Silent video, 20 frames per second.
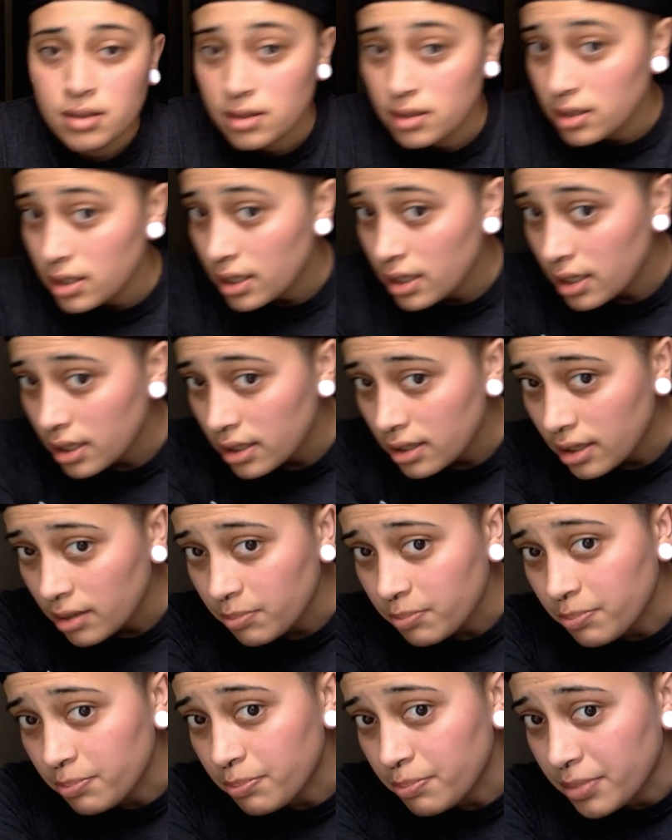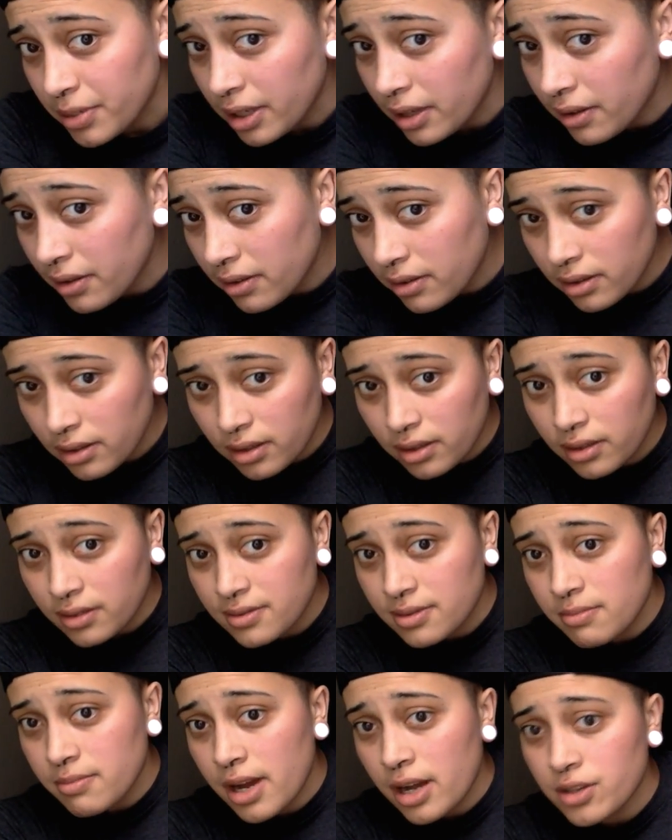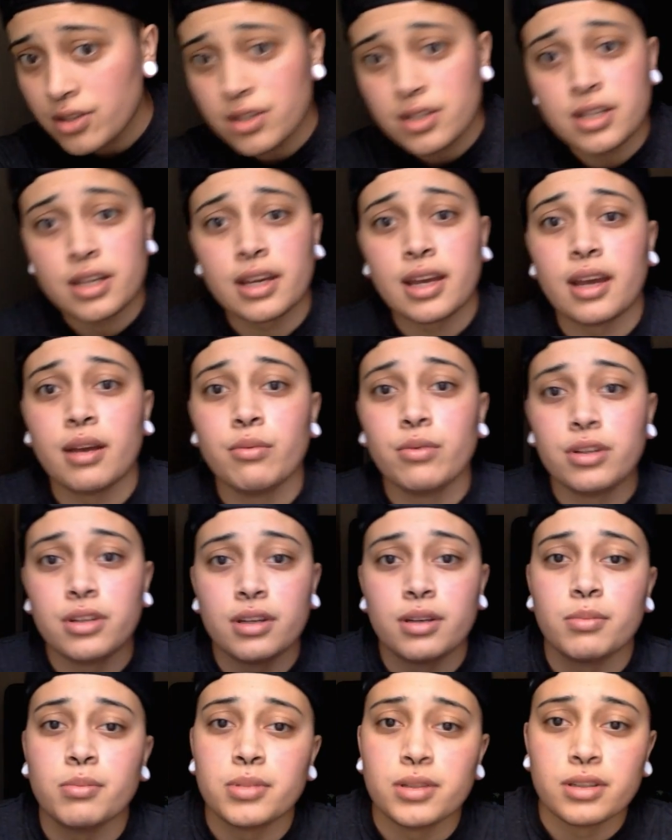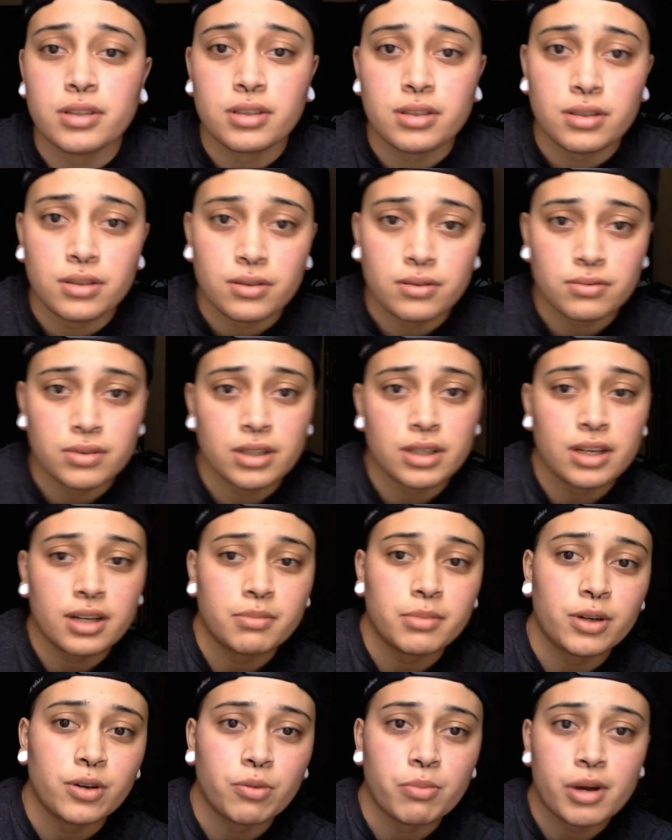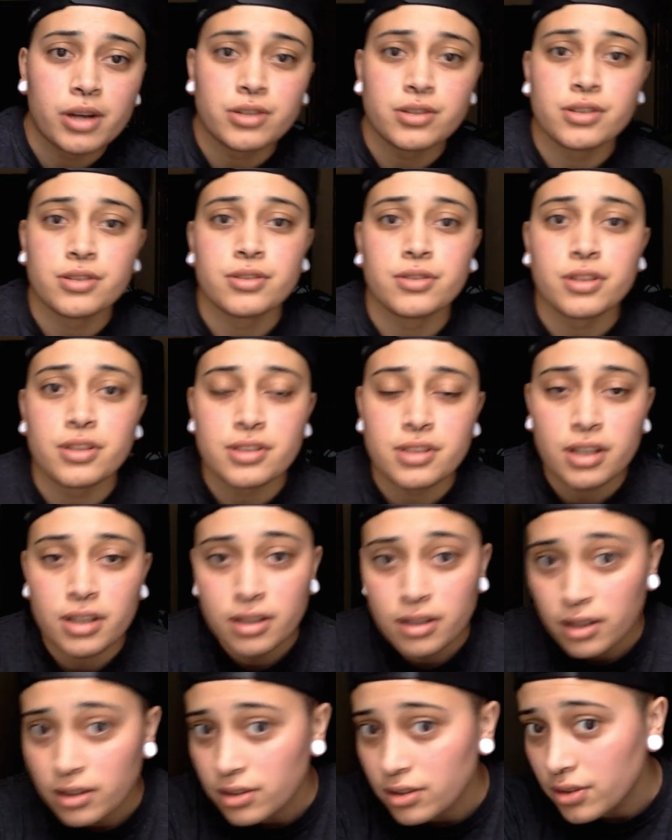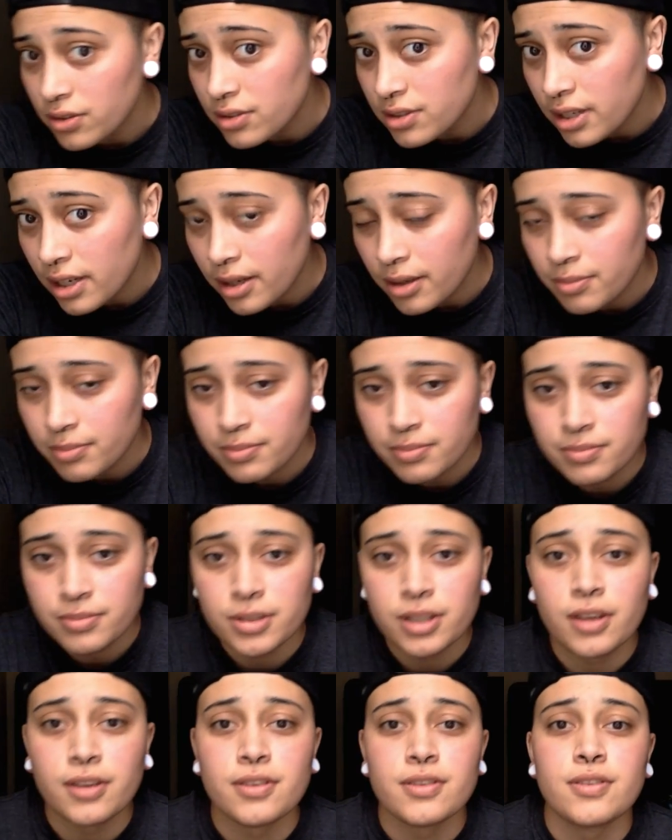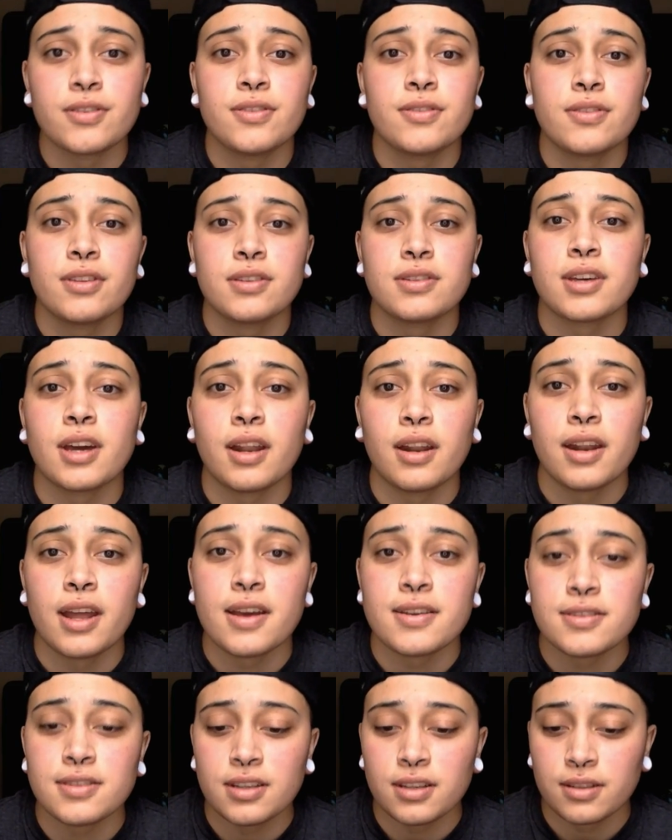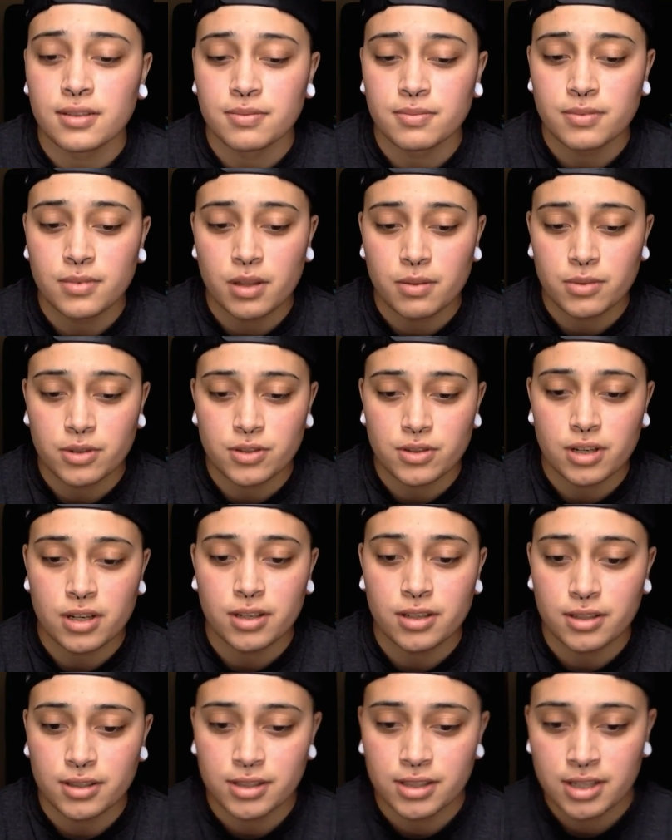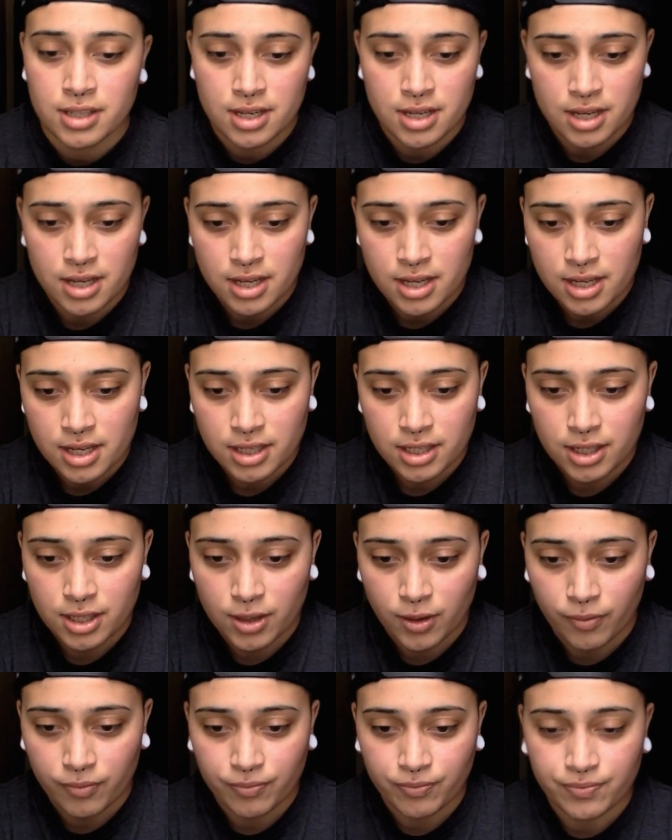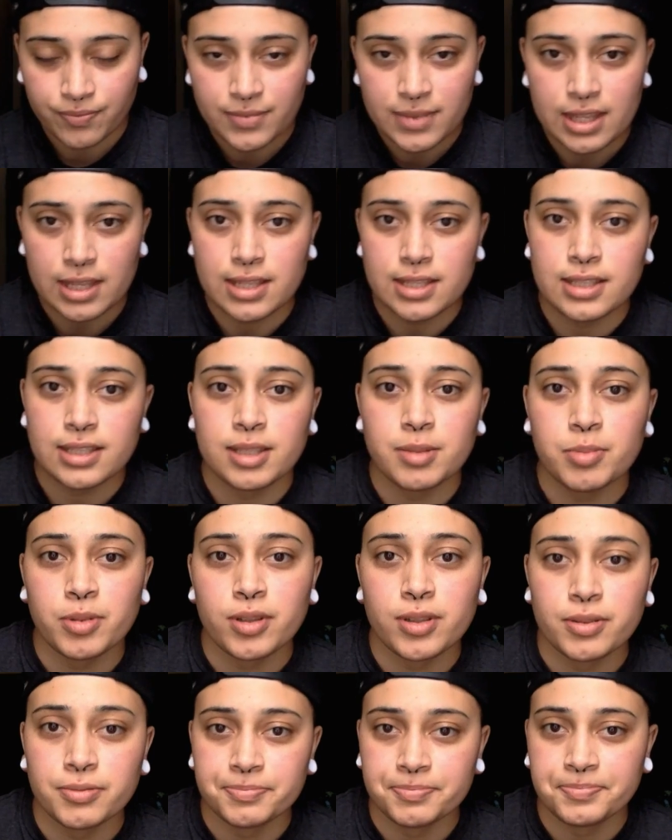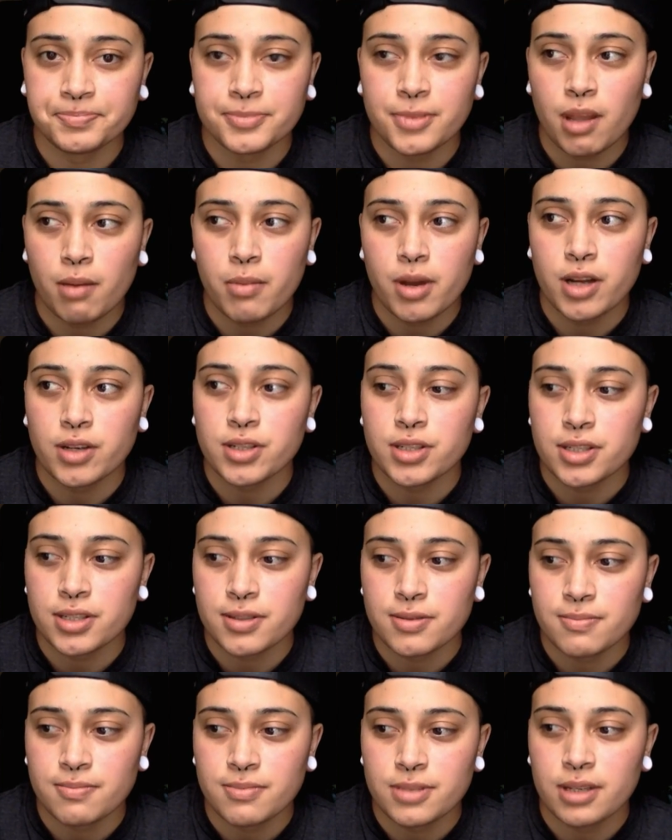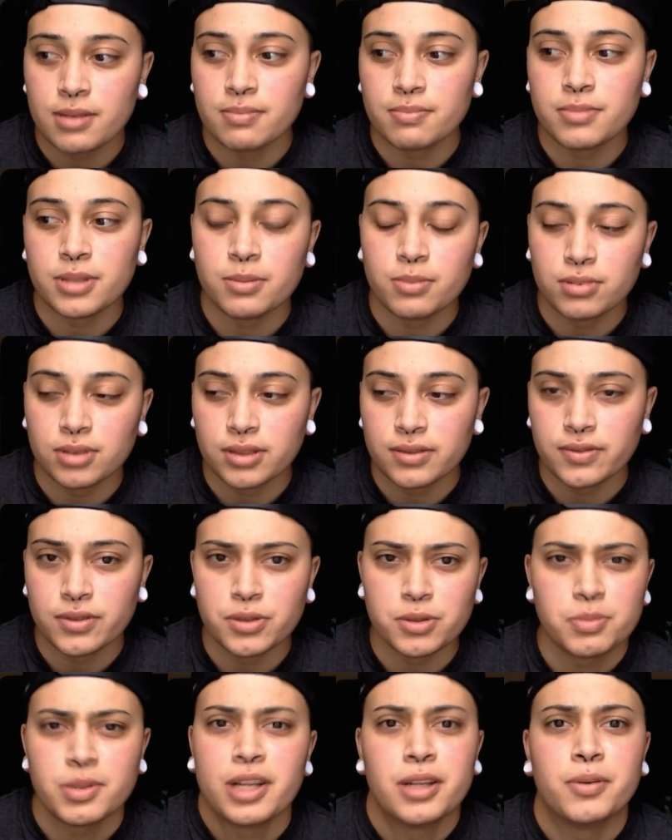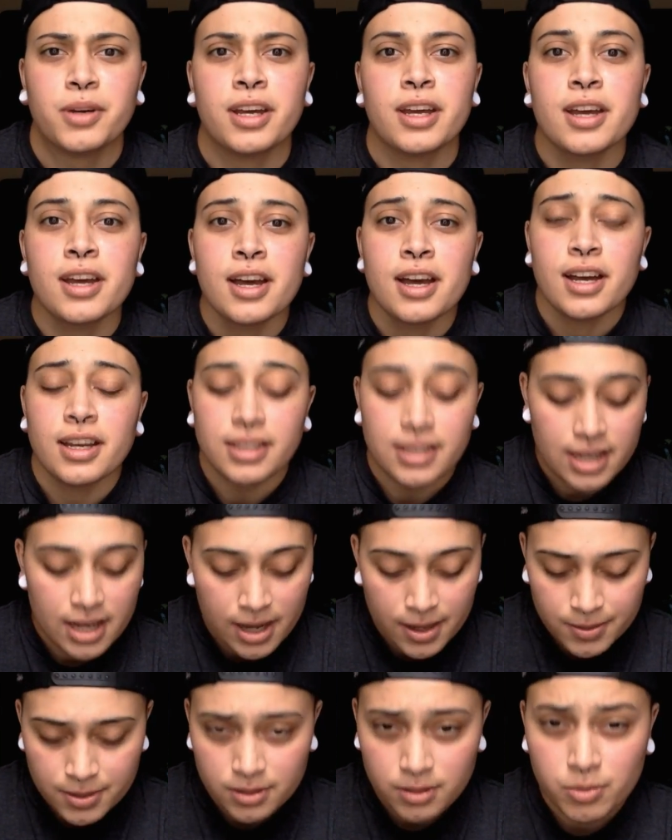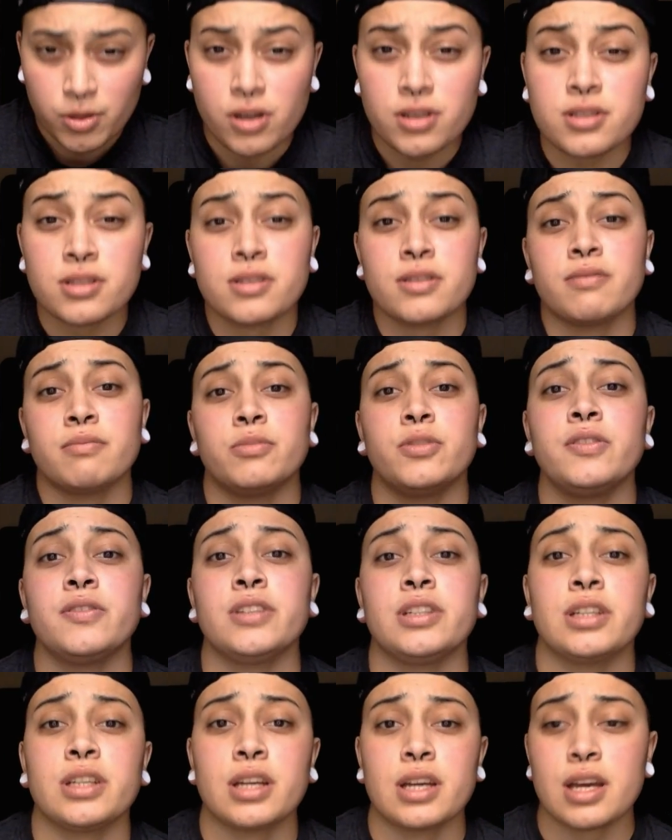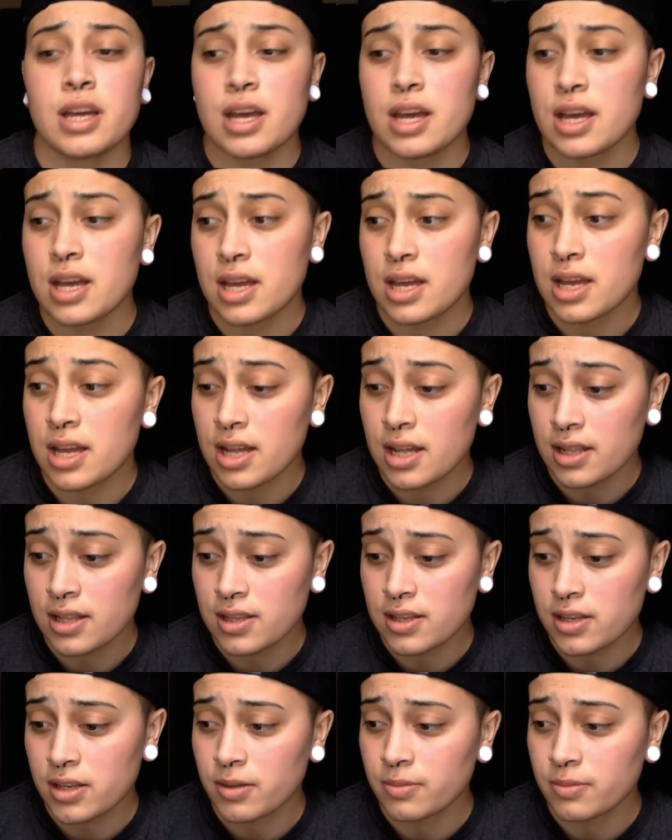yeah, the big thing is the mattress that came with it, but I had my own mattress, so I decided not to use that because it's kind of nasty. I'm not trying to, you know, sleep on a mattress that people have used. But anyway, yeah, I was in the process of moving and